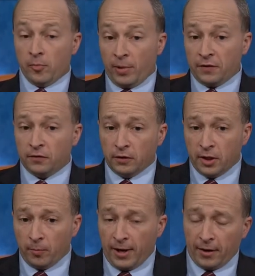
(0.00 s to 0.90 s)
basically
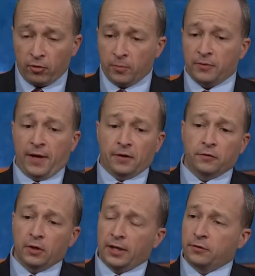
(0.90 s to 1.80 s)
a bankrupt tax
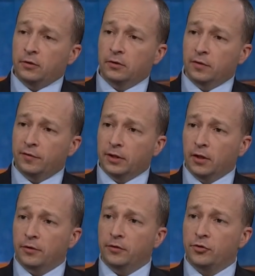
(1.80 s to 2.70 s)
collector living in London,